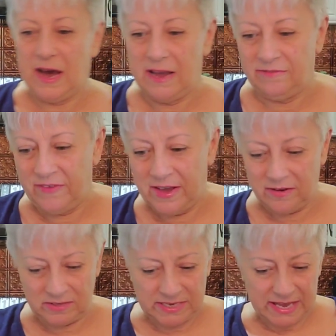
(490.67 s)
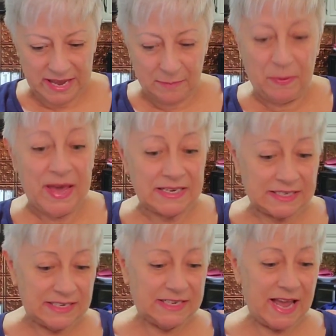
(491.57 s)
I found a
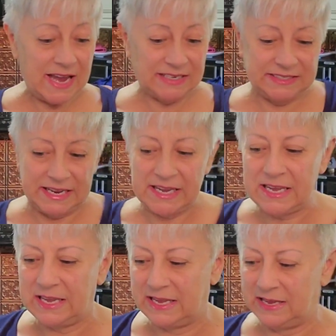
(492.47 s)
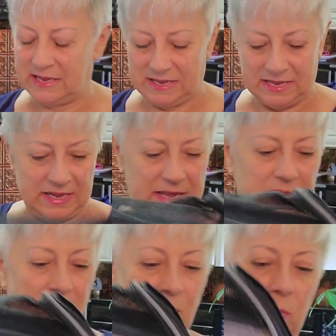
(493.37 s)
pet taxi
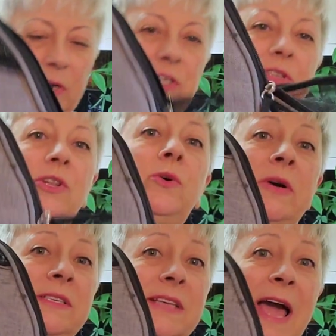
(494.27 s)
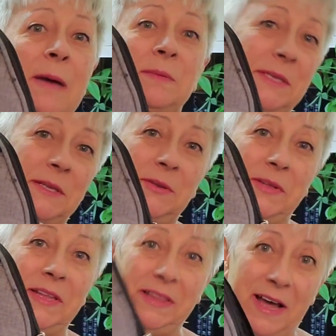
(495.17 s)
which Lewis
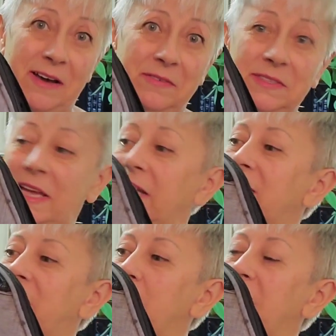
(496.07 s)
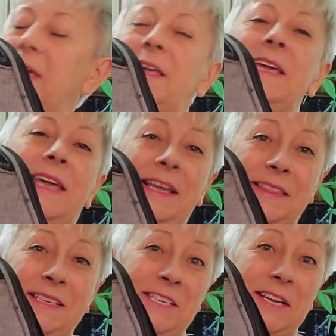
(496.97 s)
absolutely loves. Anytime he can
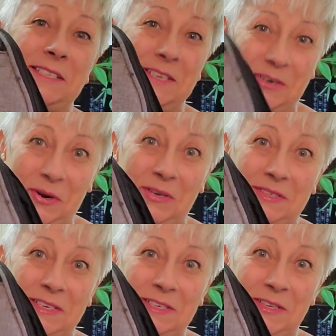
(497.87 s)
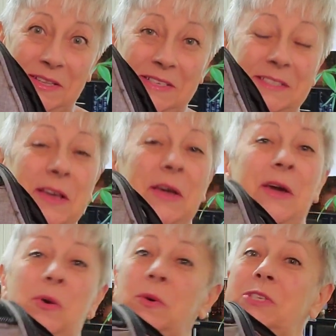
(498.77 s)
get the chance, he crawls into this,
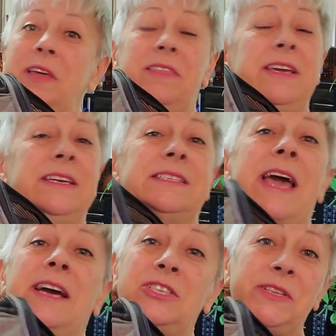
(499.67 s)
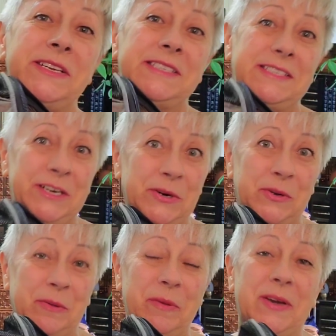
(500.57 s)
which I think is actually
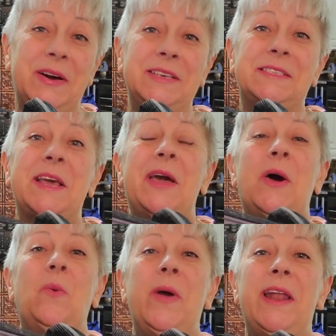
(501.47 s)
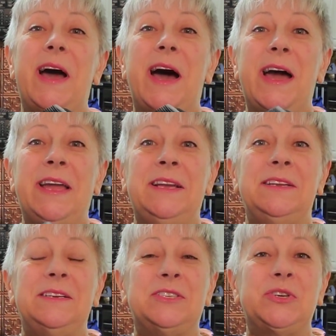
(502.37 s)
hysterical because when
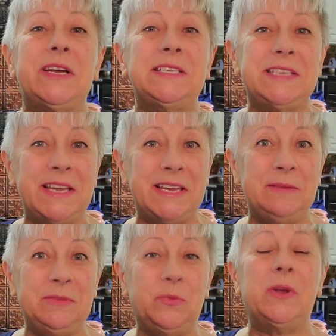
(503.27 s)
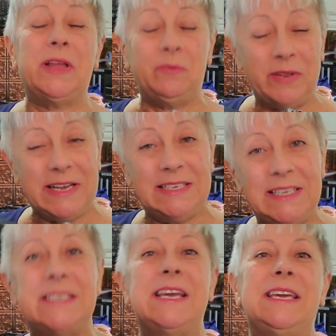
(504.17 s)
I tried to take him to, well, uh, when I
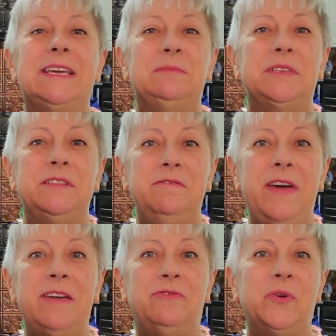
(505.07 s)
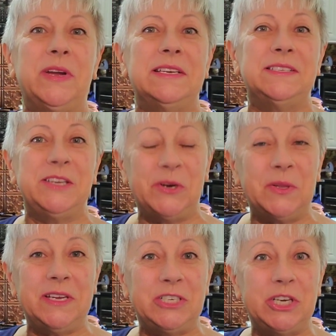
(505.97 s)
did take him to the vet for his
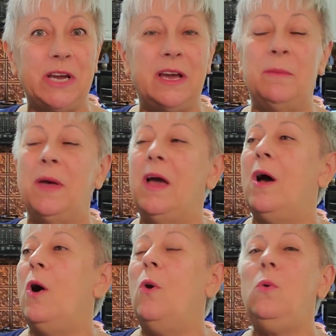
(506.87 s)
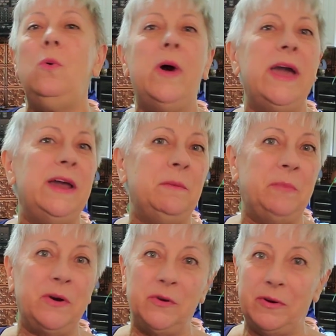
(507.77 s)
yearly checkup, oh, I had
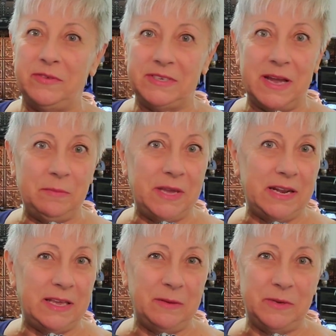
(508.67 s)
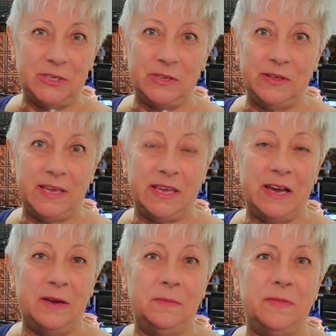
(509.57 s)
a bugger of a time getting him into the,
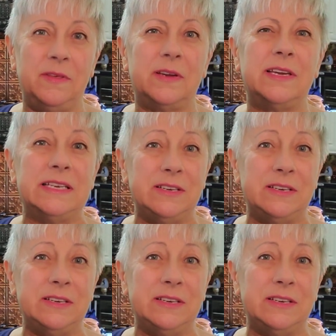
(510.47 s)
uh, the